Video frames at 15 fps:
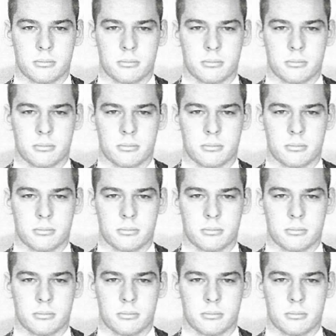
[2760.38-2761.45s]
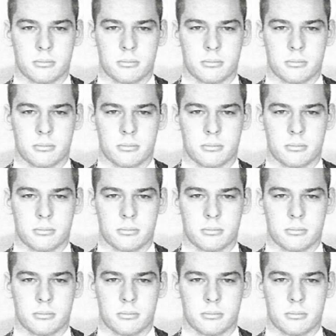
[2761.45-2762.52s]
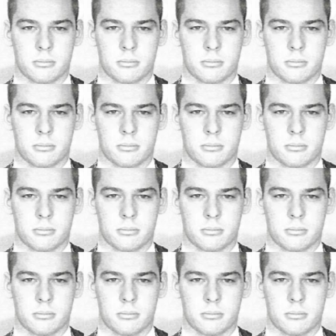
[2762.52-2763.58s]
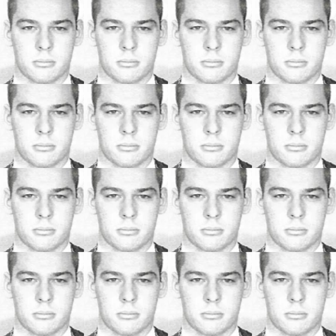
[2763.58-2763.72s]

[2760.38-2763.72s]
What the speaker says: The face doesn't move, so there is nothing to read.